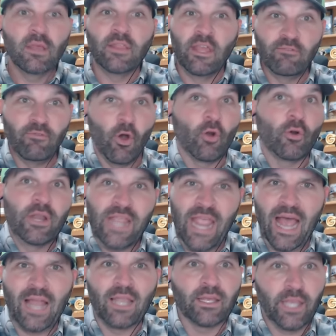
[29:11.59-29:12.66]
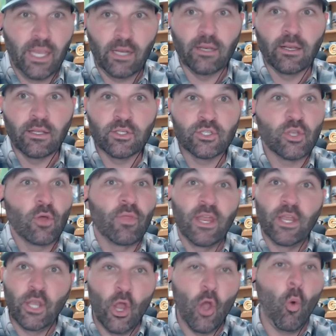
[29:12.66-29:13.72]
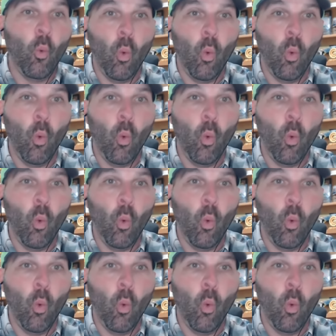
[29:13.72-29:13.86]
They've already allocated it, so they know